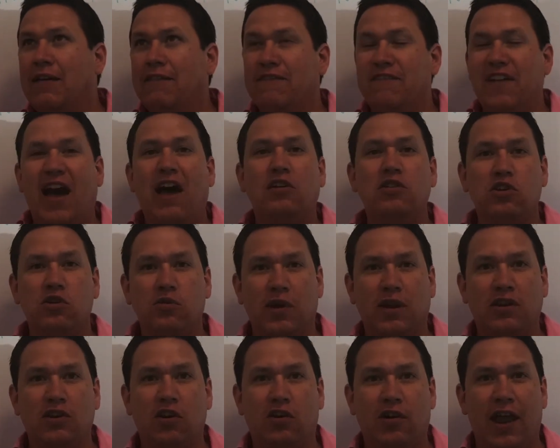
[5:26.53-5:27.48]
value
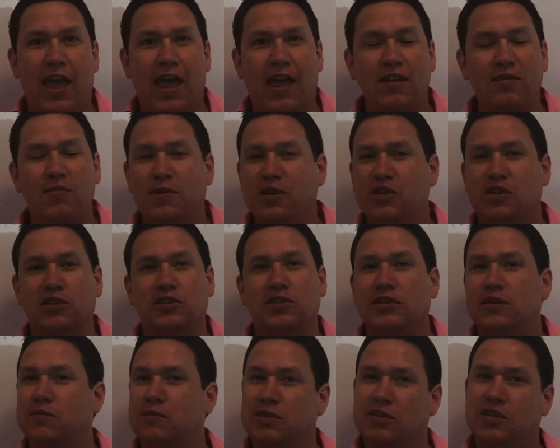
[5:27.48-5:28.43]
in your head, which
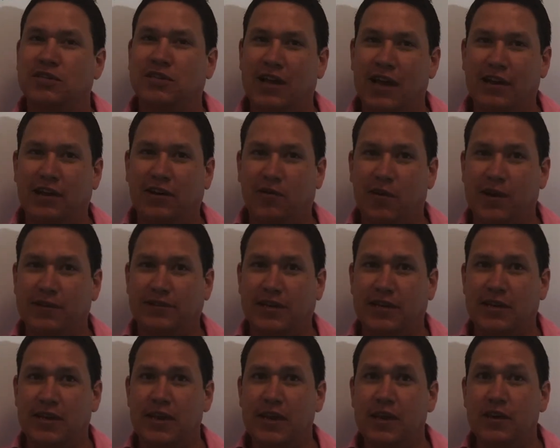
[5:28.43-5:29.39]
is kind of
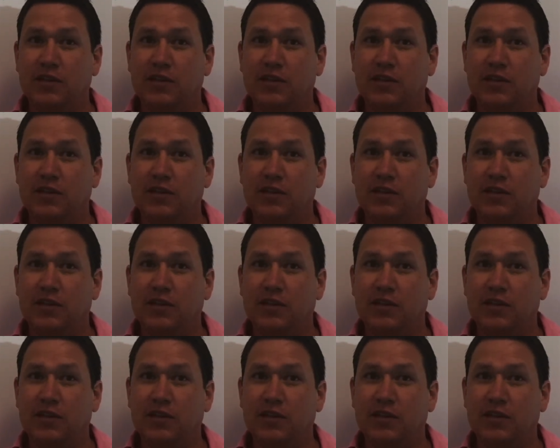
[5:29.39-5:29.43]
crazy.